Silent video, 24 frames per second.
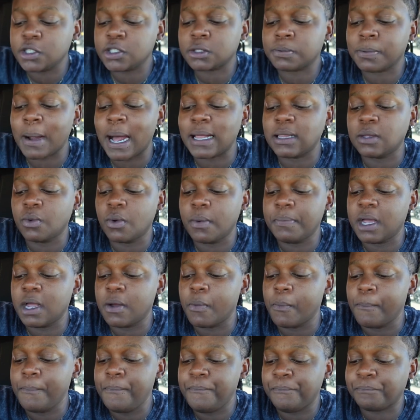probably would be
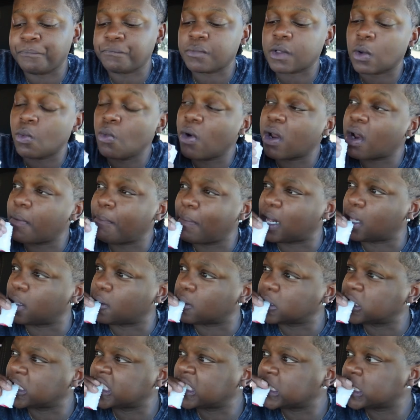one of
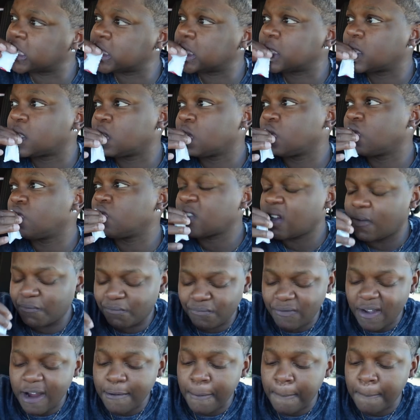my
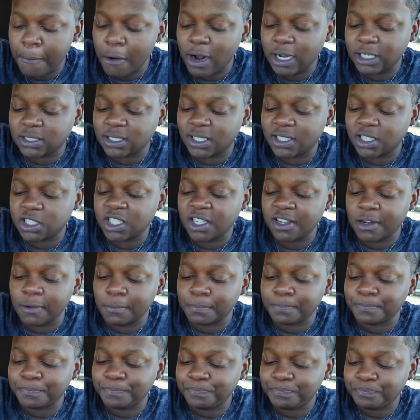favorite parts of the
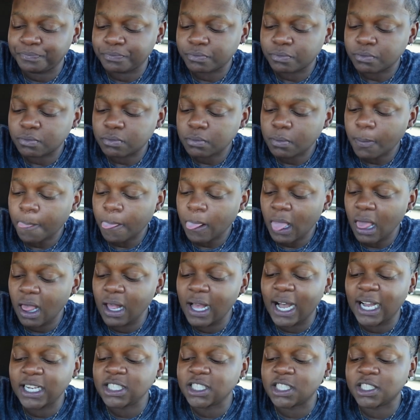chicken.
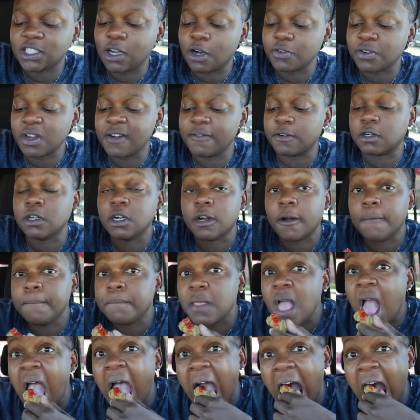I just don't never cook them.